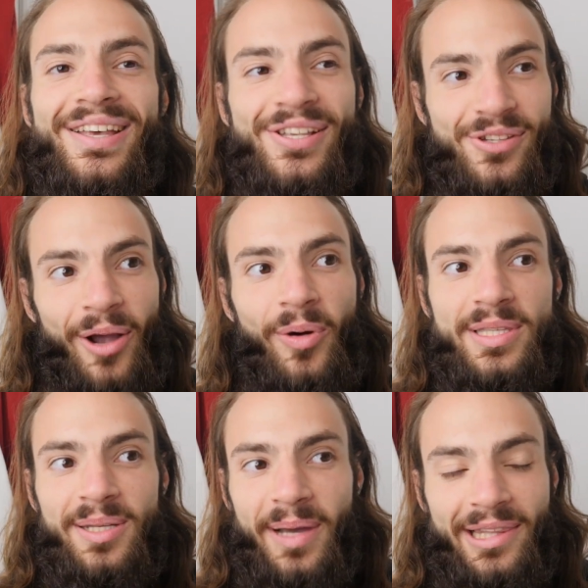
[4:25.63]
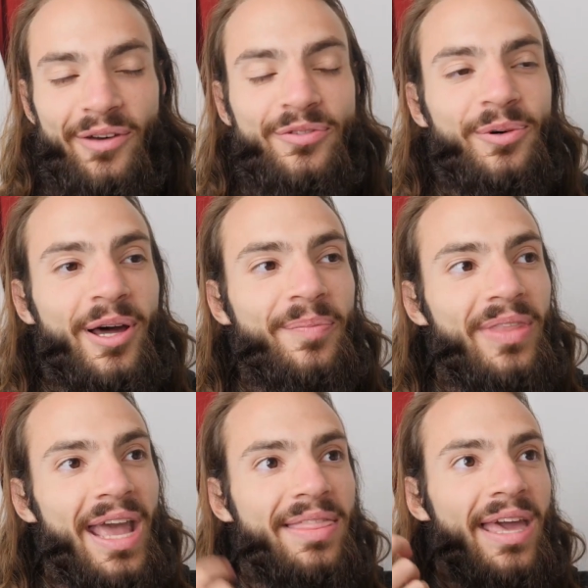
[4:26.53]
So I went to my loved one
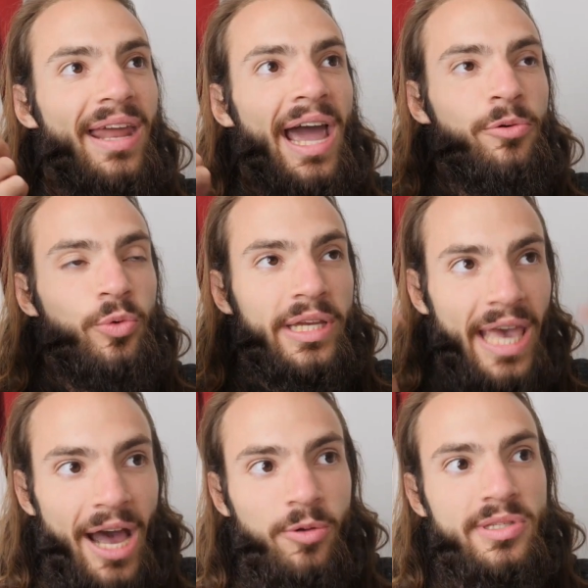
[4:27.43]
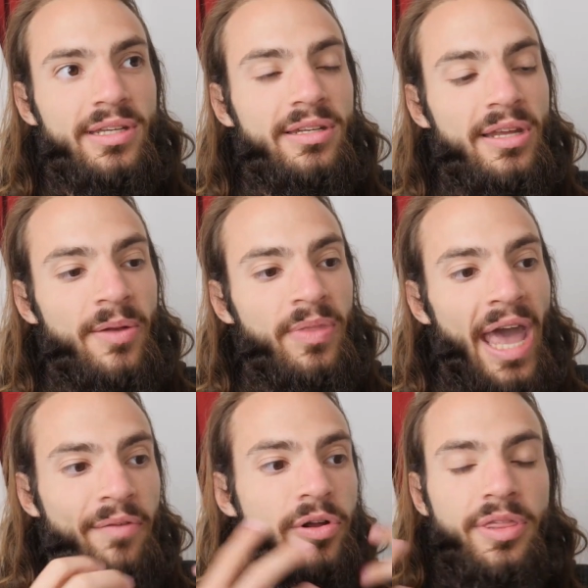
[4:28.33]
and then I recounted
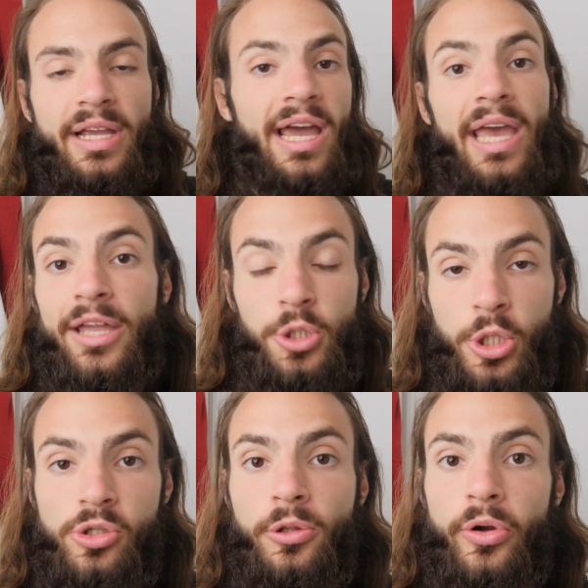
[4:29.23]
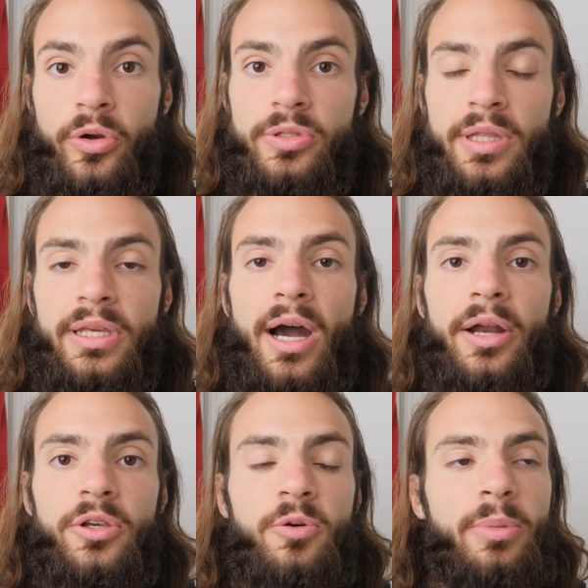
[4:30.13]
everything I had just learned in the
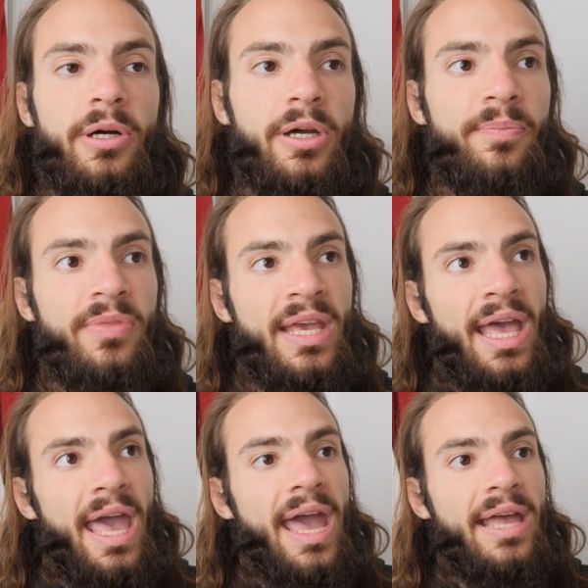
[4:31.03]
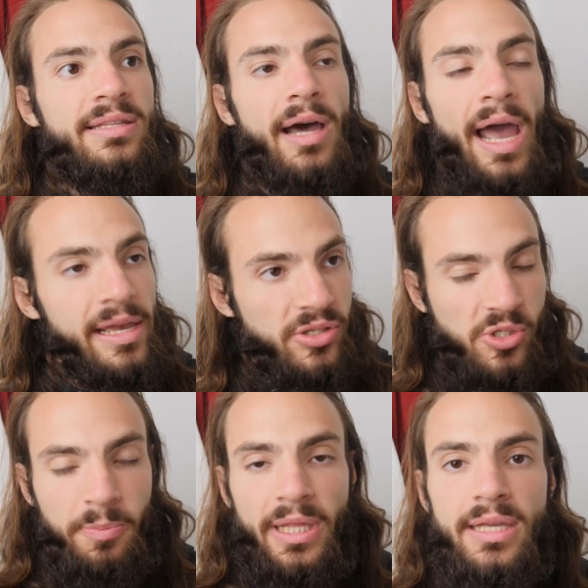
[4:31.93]
audiobook, and I
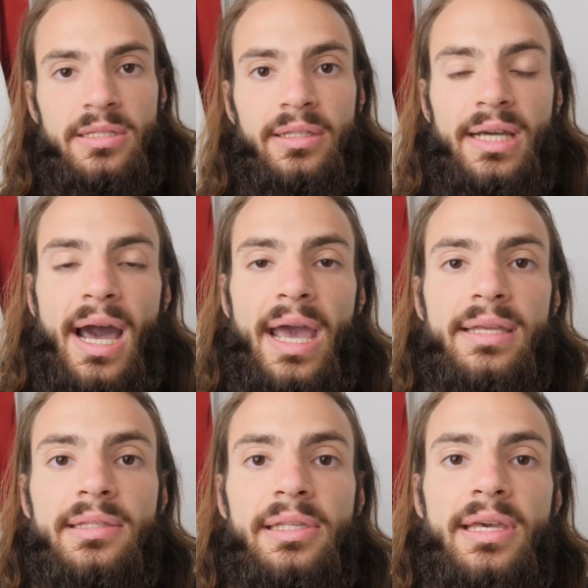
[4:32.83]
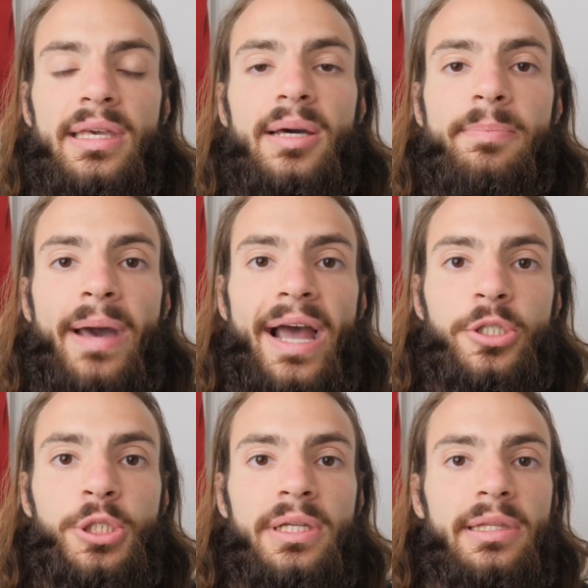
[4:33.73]
explained it kindly and
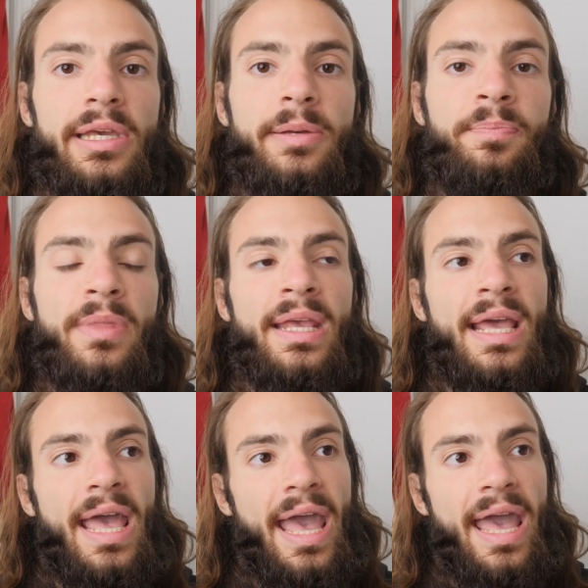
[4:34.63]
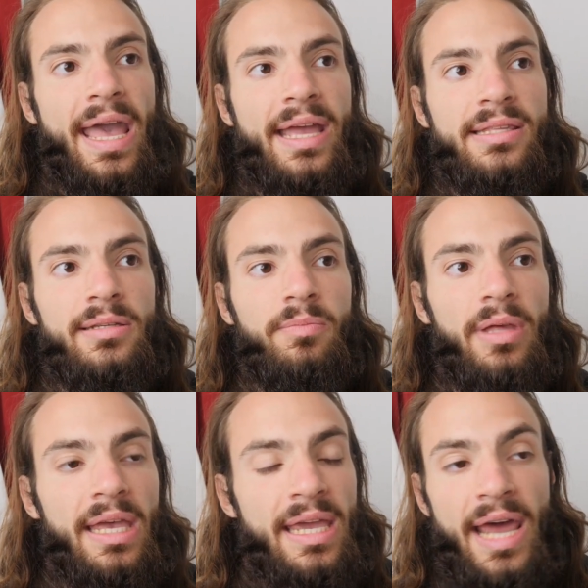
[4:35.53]
compassionately, and
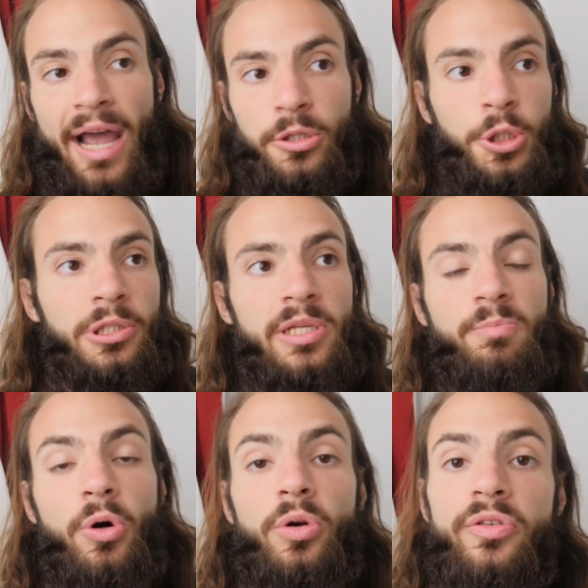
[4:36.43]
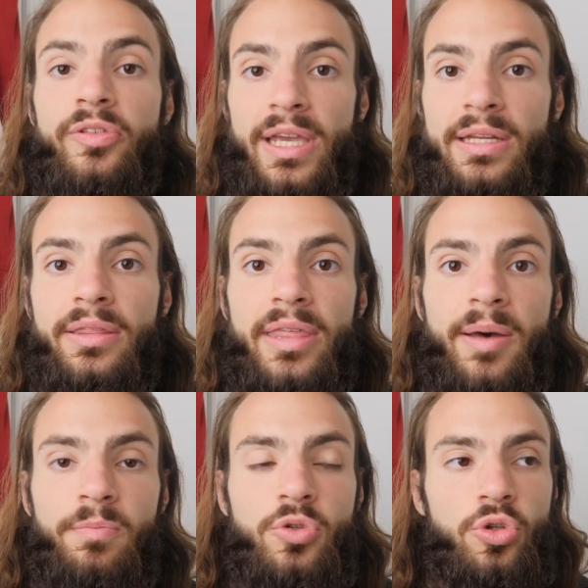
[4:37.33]
it actually motivated
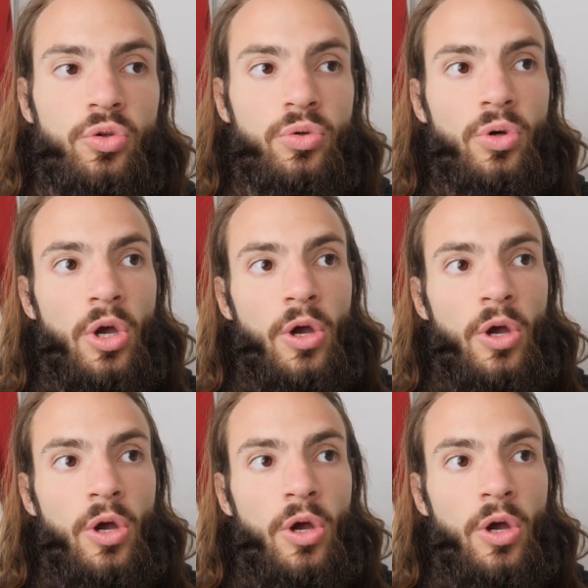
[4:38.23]
them to